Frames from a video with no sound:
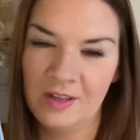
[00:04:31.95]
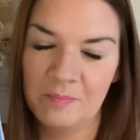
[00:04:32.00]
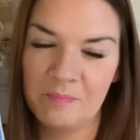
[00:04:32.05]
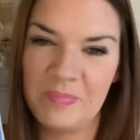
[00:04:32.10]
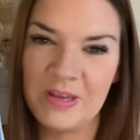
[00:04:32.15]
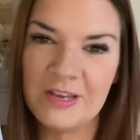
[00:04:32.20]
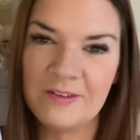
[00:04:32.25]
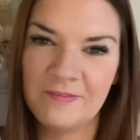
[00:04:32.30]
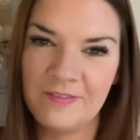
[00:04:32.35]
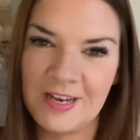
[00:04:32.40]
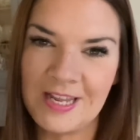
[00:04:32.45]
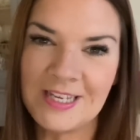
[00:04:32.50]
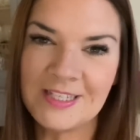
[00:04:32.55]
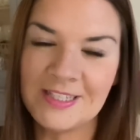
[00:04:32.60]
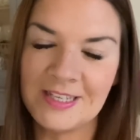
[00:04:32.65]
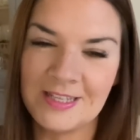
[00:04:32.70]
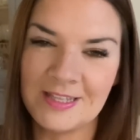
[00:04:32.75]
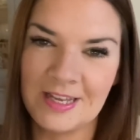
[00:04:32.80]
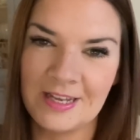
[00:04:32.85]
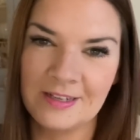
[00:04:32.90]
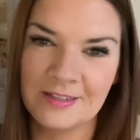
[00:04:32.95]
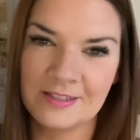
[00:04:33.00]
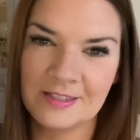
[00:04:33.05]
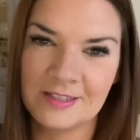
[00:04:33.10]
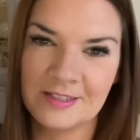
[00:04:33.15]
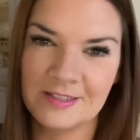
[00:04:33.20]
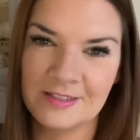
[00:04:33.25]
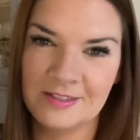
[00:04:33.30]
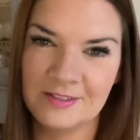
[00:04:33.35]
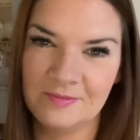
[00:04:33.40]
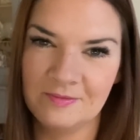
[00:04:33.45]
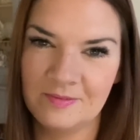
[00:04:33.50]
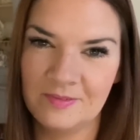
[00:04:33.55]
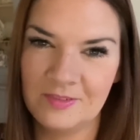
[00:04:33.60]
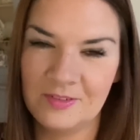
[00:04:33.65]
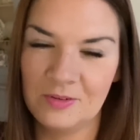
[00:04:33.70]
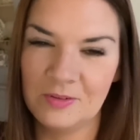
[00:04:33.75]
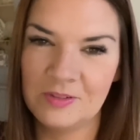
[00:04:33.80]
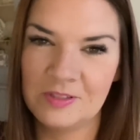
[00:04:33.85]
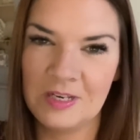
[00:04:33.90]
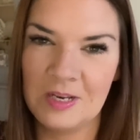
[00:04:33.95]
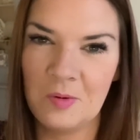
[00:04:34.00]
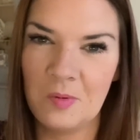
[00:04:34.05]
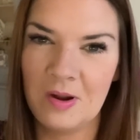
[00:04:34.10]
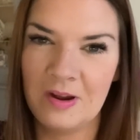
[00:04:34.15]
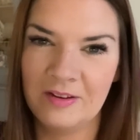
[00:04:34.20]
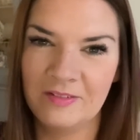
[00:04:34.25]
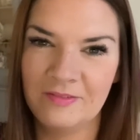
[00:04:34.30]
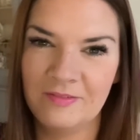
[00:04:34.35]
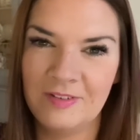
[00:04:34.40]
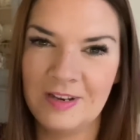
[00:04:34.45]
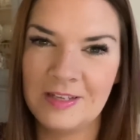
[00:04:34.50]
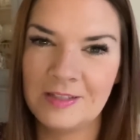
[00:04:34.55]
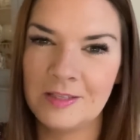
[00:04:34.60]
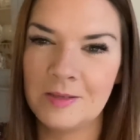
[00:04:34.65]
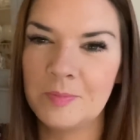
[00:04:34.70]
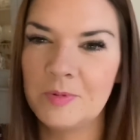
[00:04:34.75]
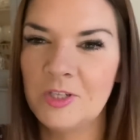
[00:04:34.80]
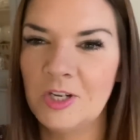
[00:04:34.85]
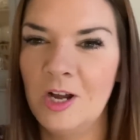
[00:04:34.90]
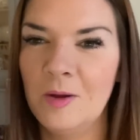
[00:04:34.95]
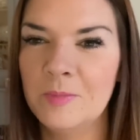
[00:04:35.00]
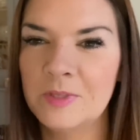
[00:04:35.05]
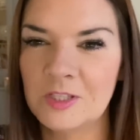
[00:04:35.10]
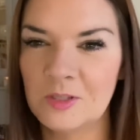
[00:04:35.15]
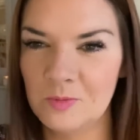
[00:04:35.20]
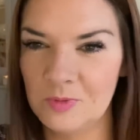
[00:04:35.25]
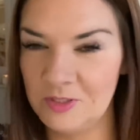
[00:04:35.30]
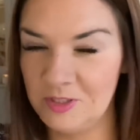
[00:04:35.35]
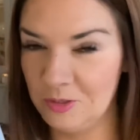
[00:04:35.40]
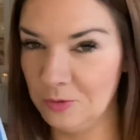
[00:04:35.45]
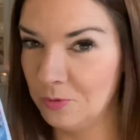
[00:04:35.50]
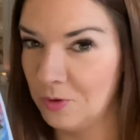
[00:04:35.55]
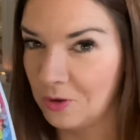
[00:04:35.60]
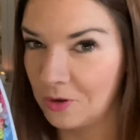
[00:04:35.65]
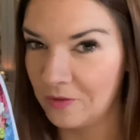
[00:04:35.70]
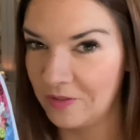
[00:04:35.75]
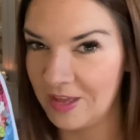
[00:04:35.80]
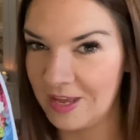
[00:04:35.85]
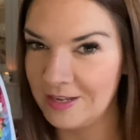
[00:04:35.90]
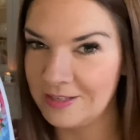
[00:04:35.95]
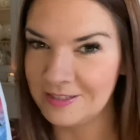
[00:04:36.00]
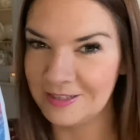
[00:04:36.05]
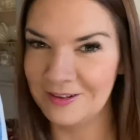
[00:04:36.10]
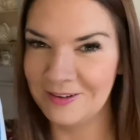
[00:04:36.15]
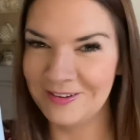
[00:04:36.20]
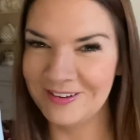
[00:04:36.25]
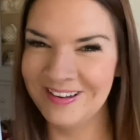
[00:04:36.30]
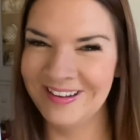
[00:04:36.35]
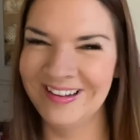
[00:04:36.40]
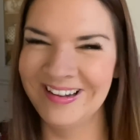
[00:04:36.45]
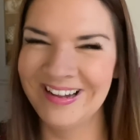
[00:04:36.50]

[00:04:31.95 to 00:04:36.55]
big fleecy things, because I'm constantly wearing fleecy pyjamas because we've still not got the heating on.